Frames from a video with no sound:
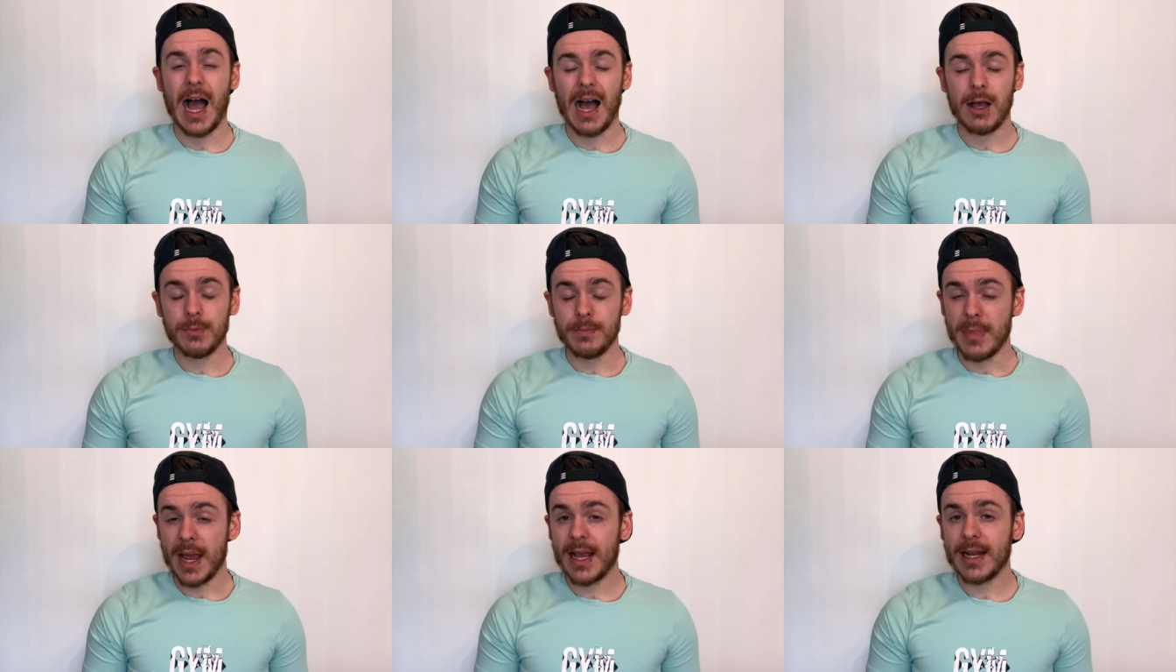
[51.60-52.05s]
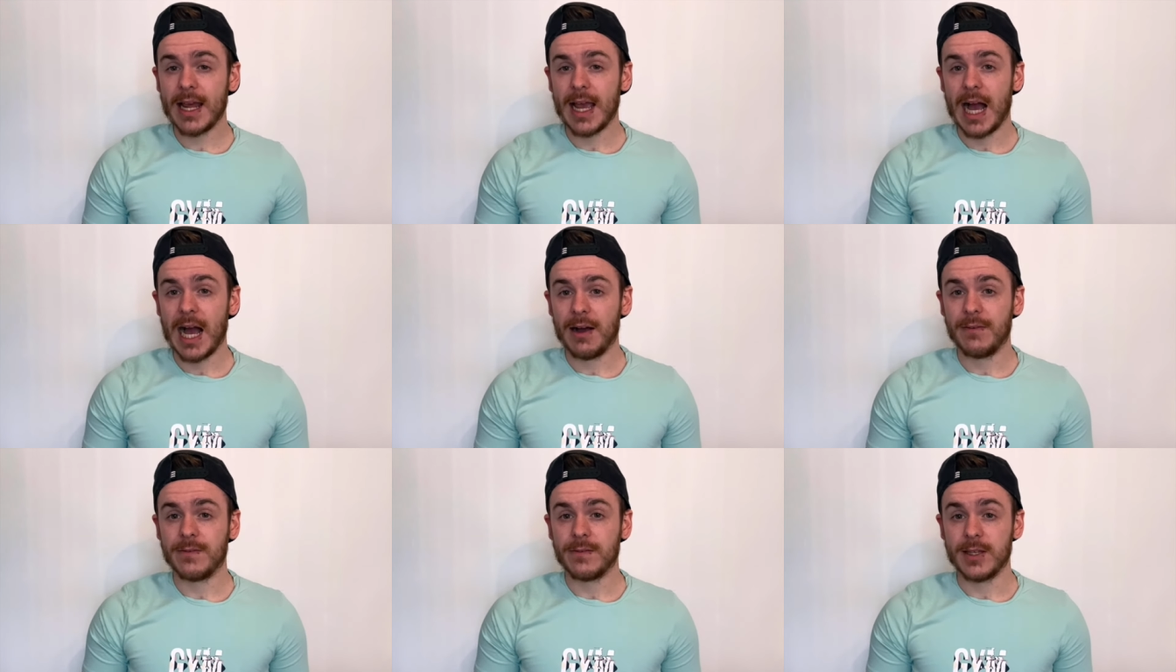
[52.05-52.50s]
many
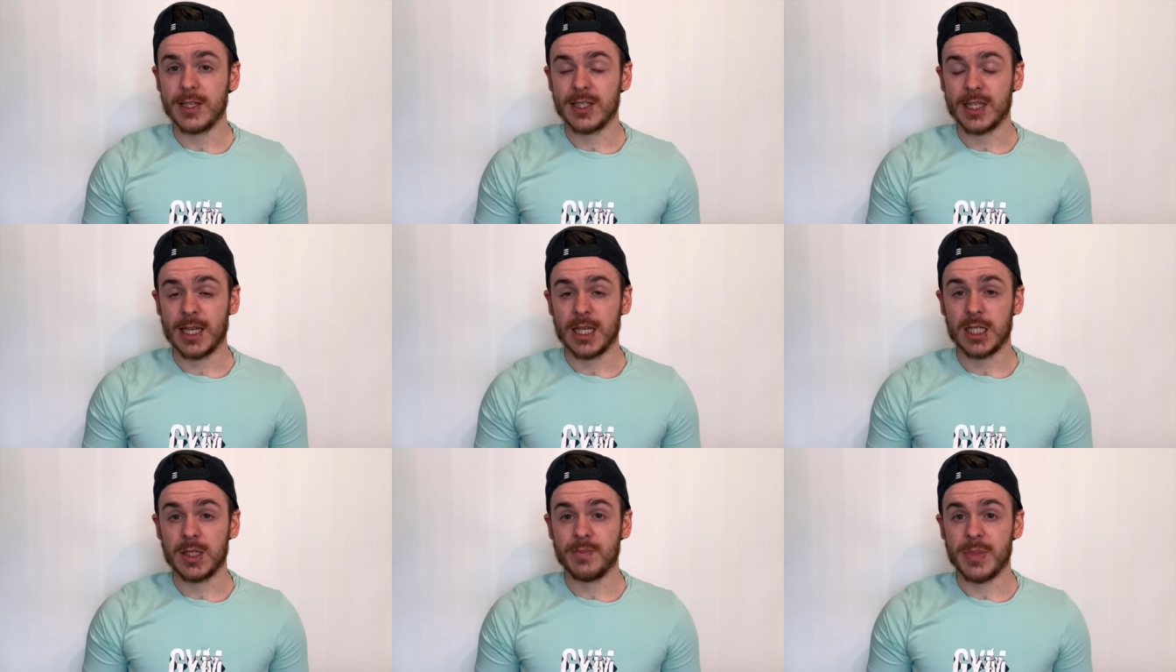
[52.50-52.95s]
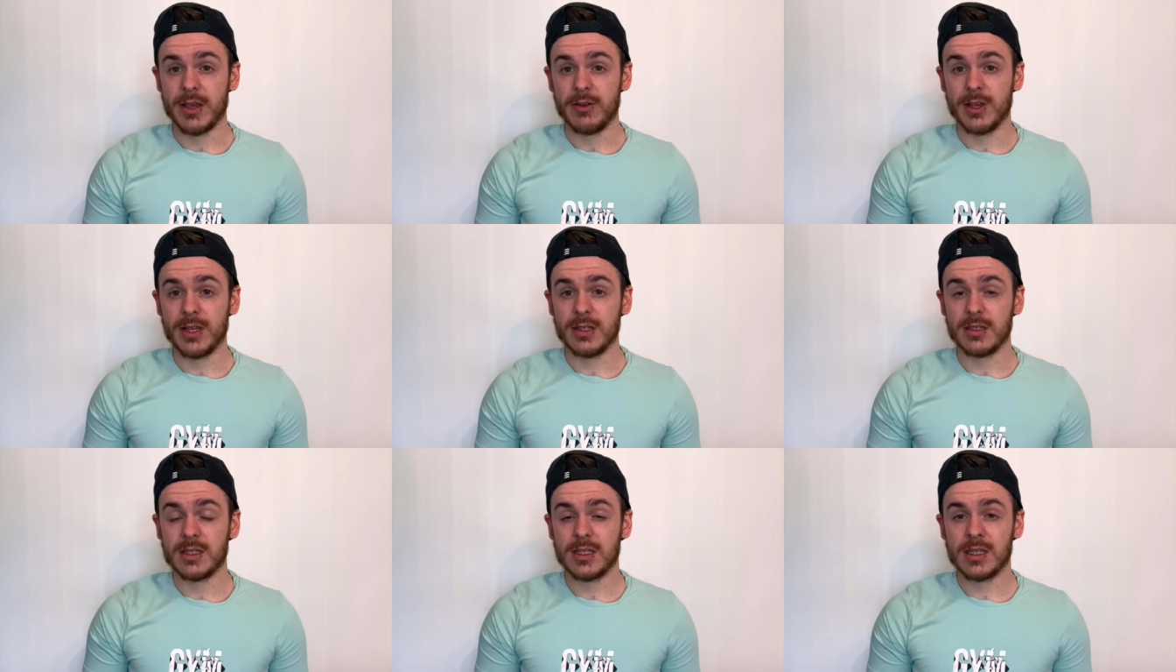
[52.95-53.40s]
athletes
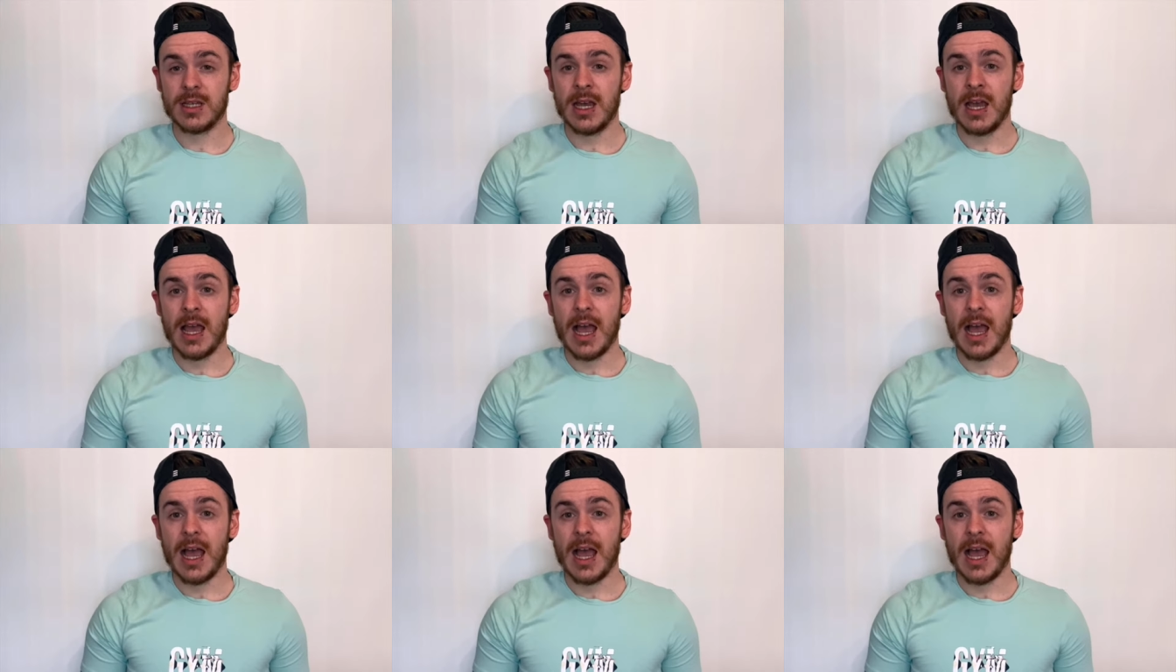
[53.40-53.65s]
experience